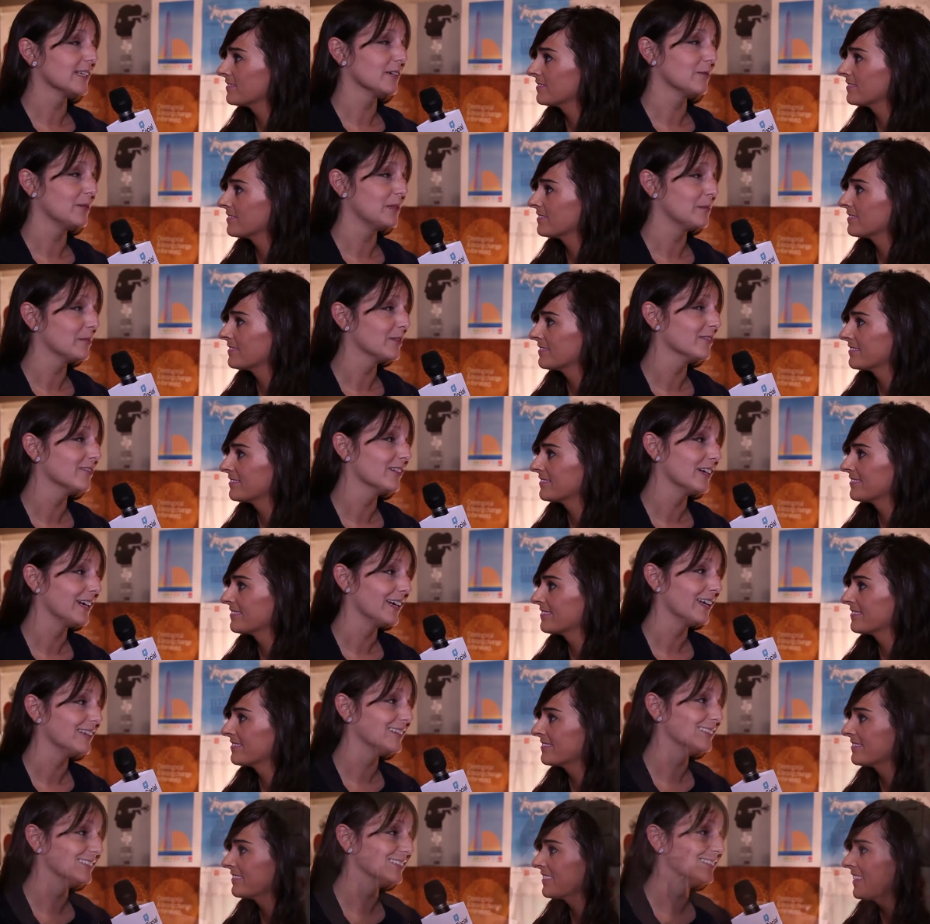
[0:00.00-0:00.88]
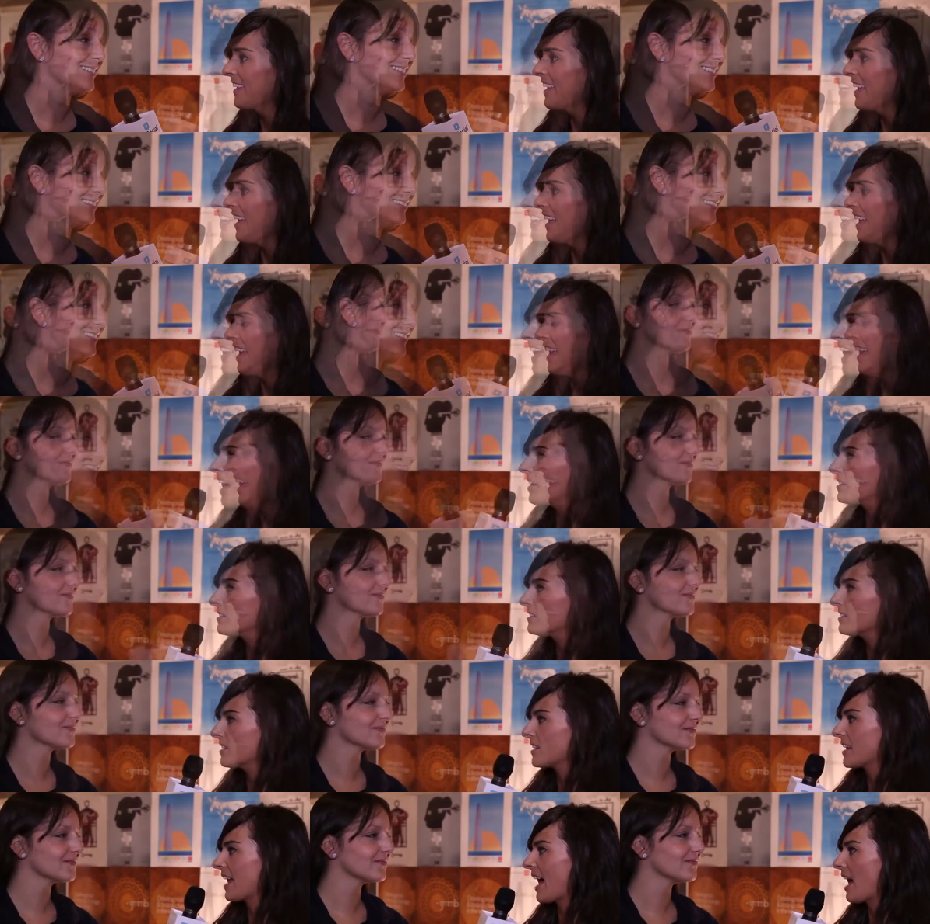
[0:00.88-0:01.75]
Speaker 1: that we provide.
Speaker 2: How
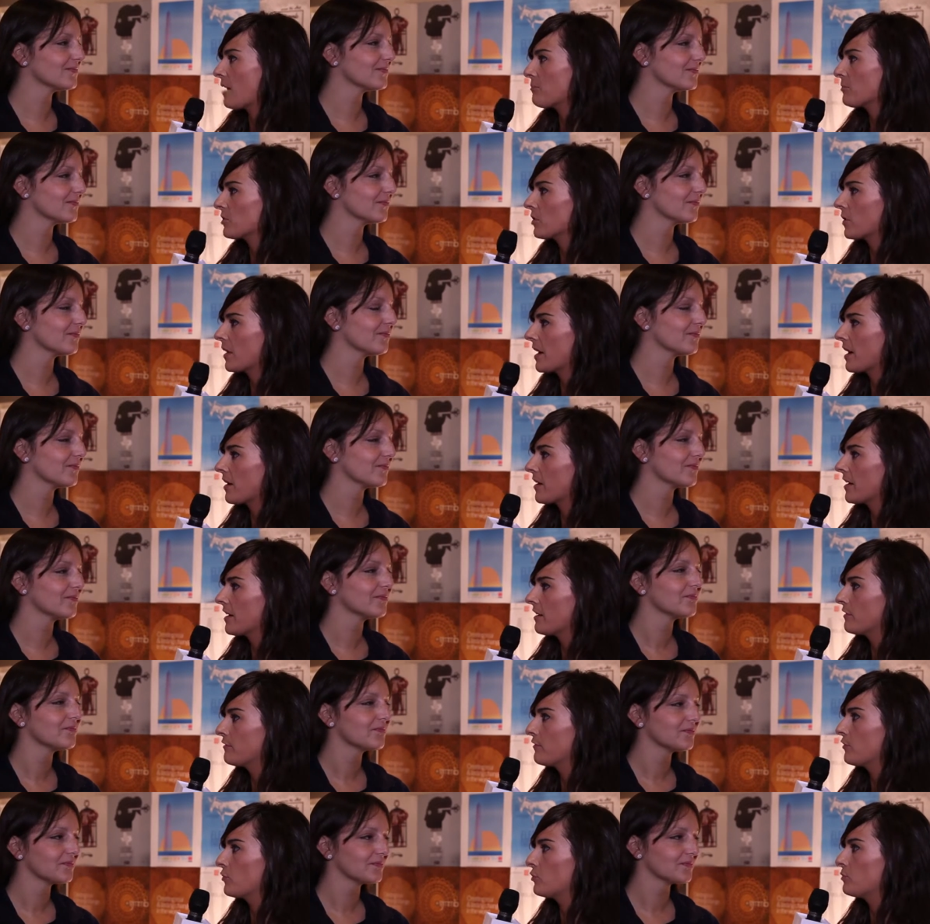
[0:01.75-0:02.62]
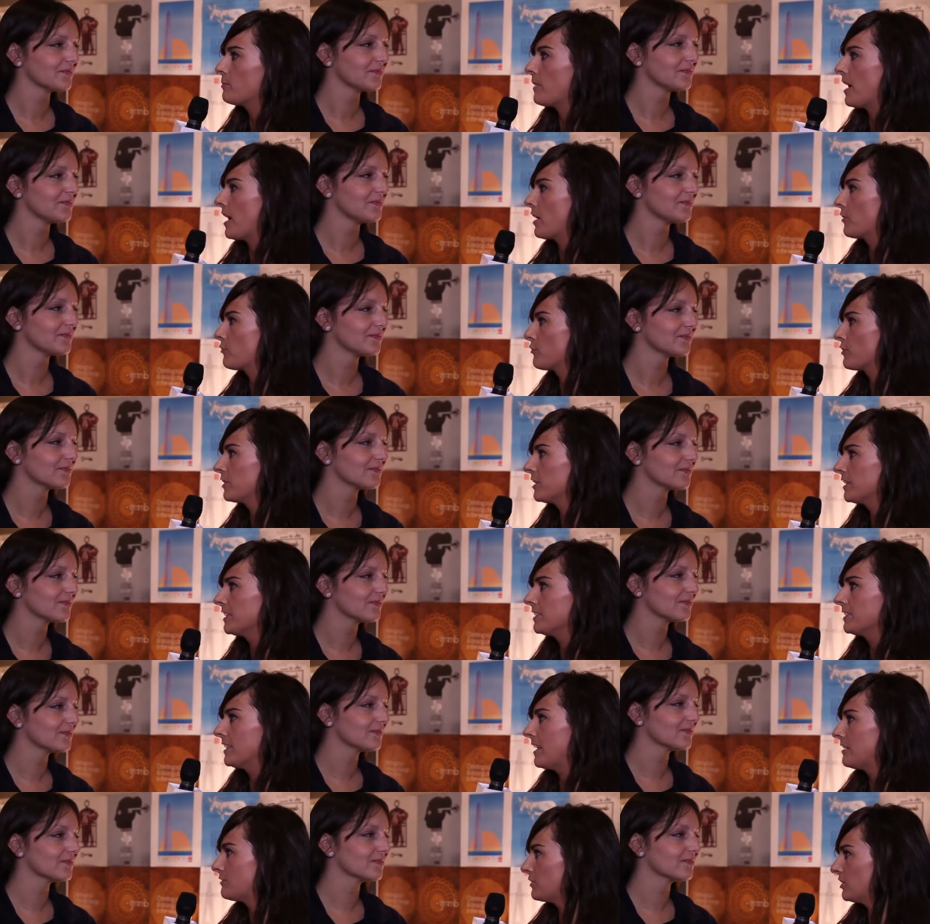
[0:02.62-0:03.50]
does the Capital Area Food Bank
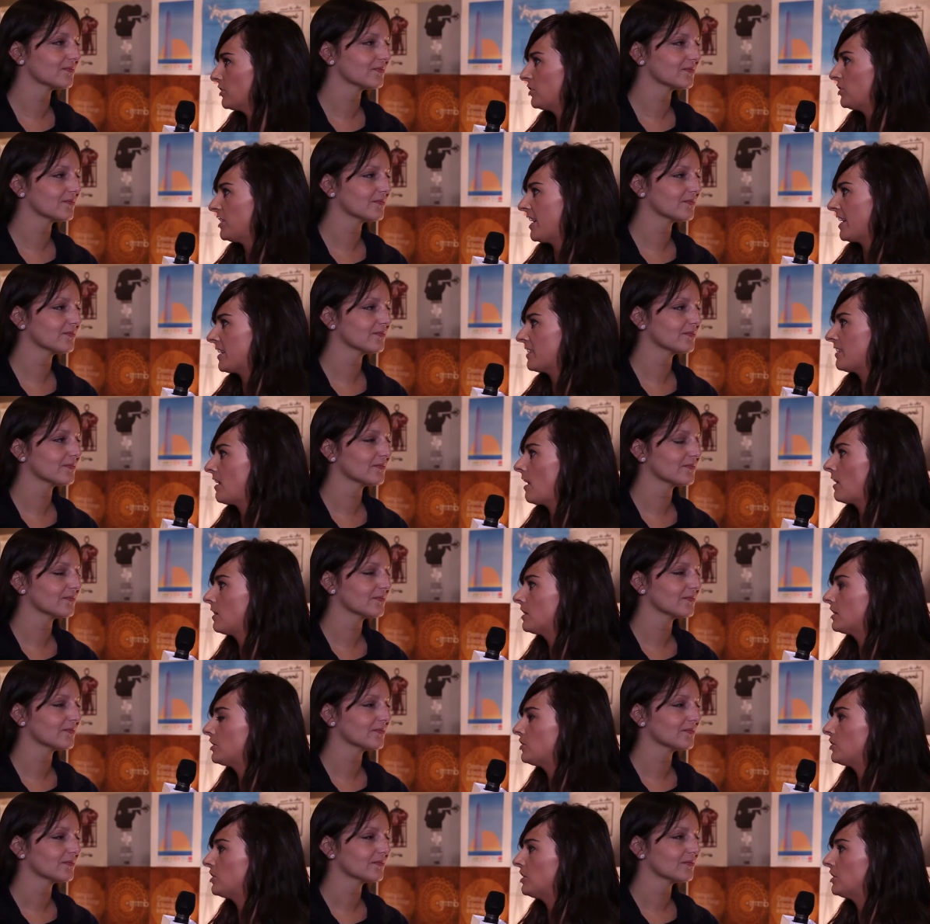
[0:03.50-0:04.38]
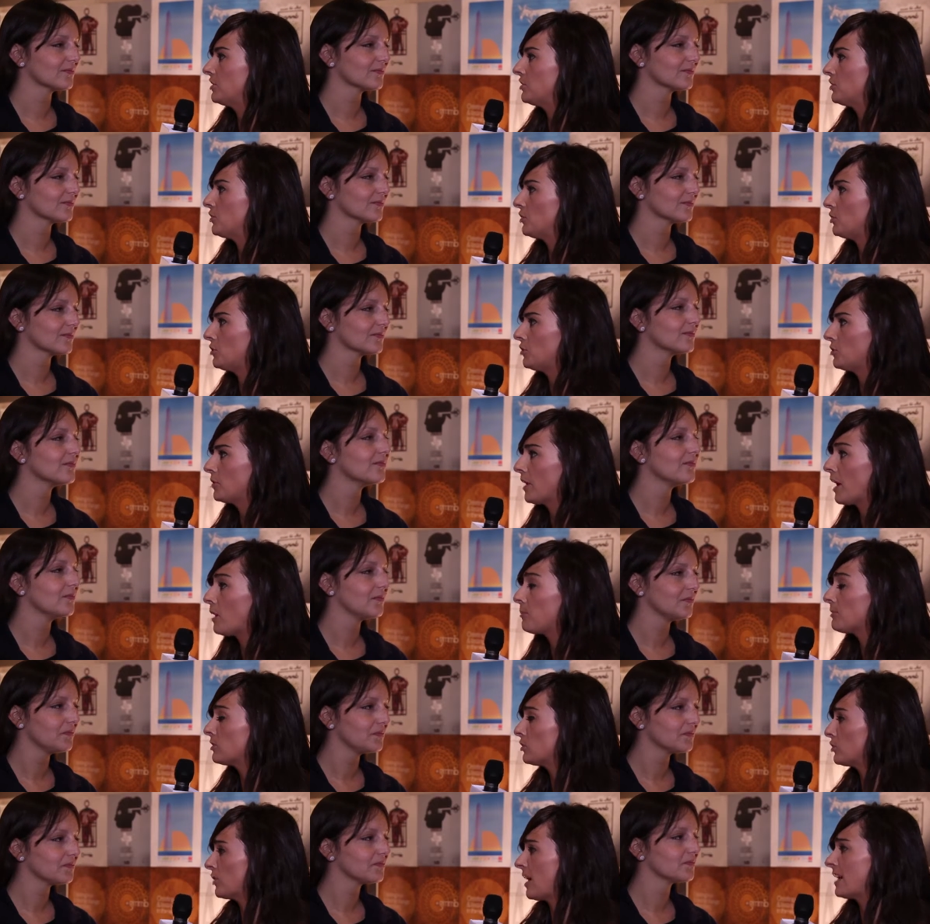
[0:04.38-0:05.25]
really leverage technology to
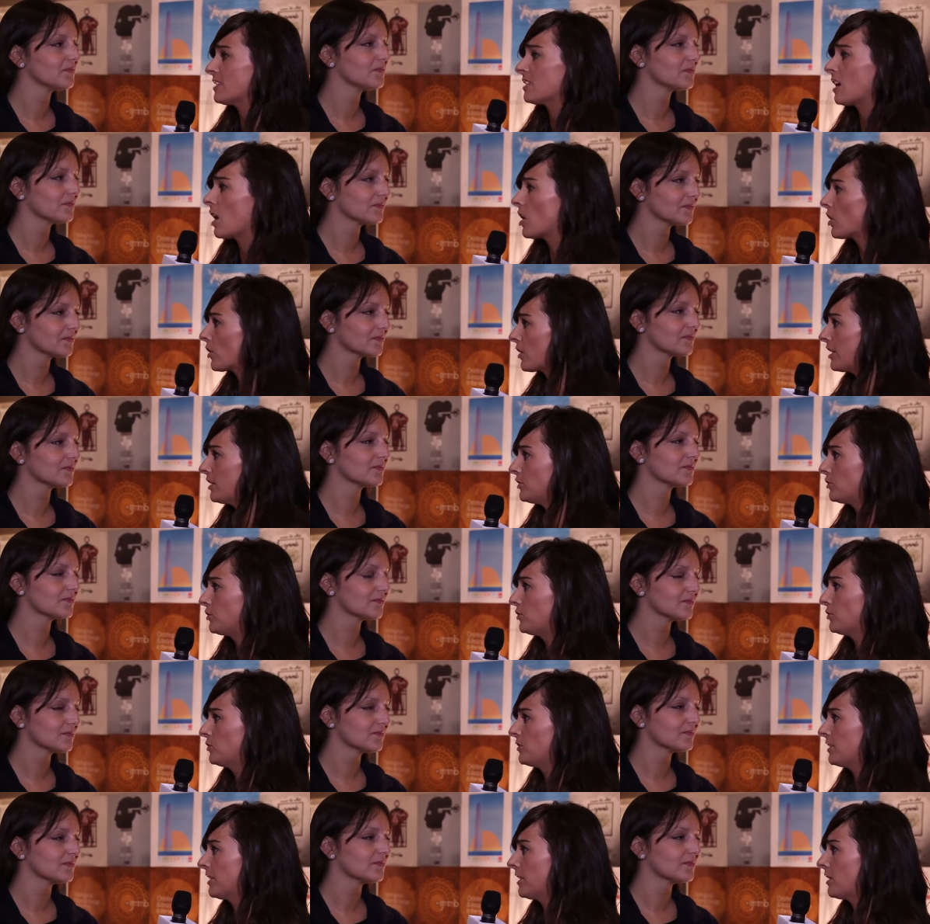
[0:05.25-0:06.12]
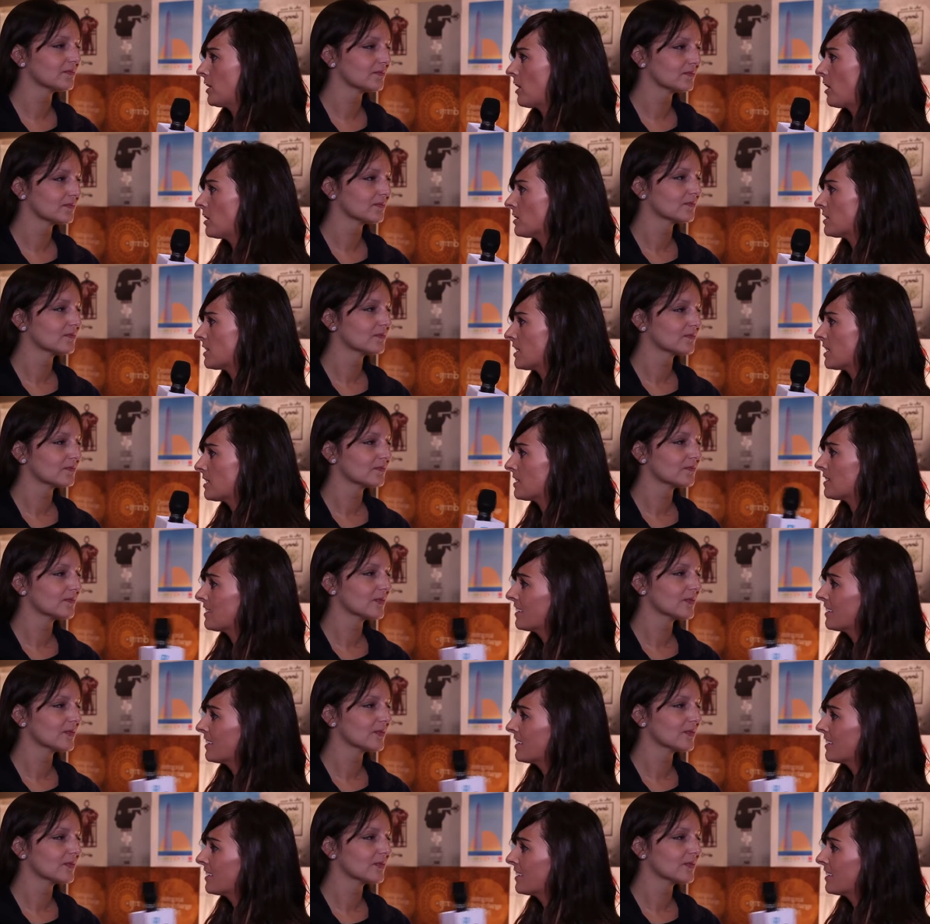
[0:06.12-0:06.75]
help address hunger issues here in Austin?